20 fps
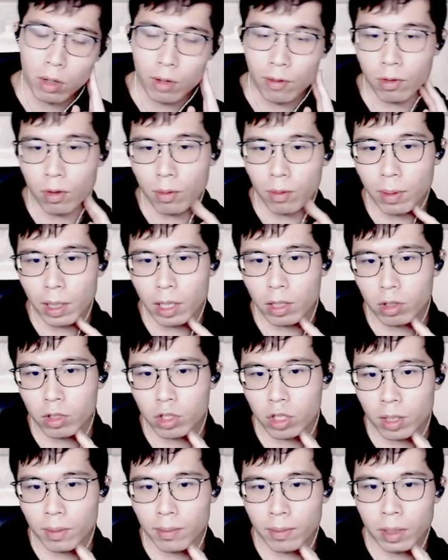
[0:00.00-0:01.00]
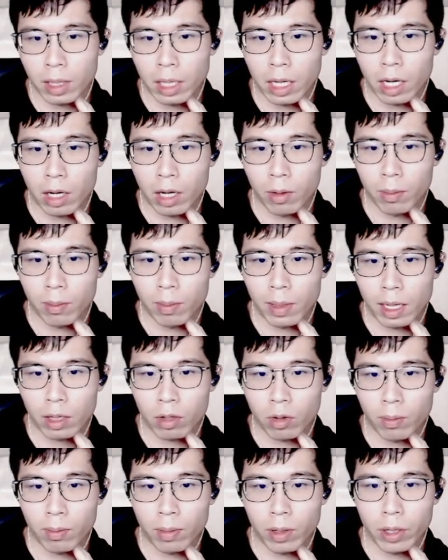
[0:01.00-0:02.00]
If you play the jump now,
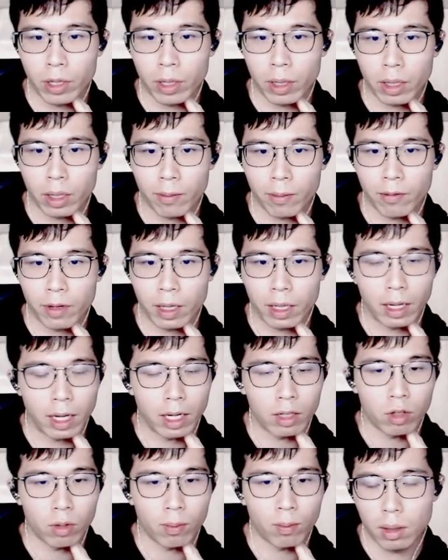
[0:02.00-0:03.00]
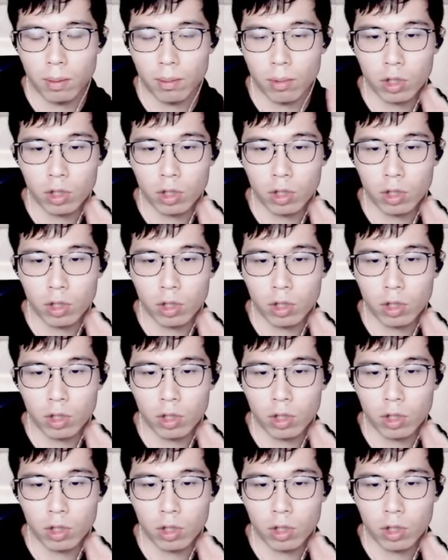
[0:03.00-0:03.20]
black could play something like the